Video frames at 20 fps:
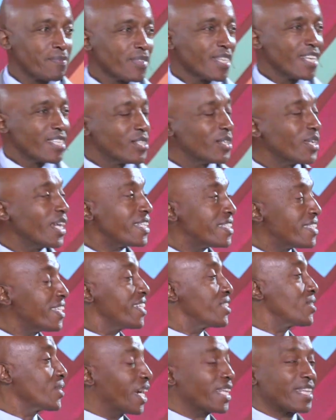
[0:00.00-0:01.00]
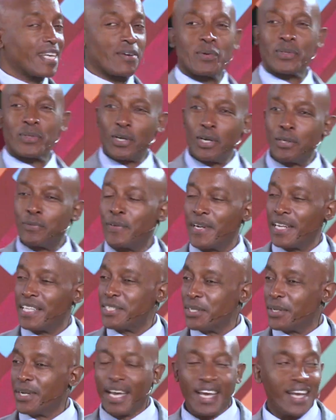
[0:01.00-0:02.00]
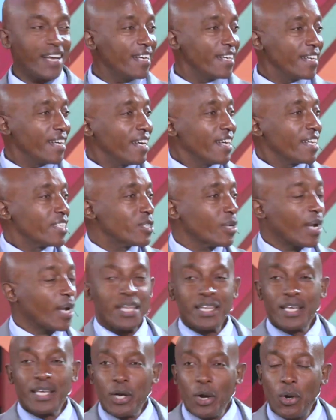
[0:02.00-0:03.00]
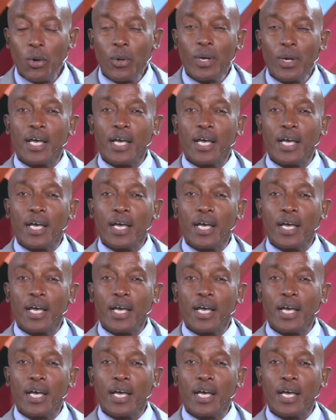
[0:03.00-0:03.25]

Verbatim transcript: So let's say it together with confidence, okay? Together go.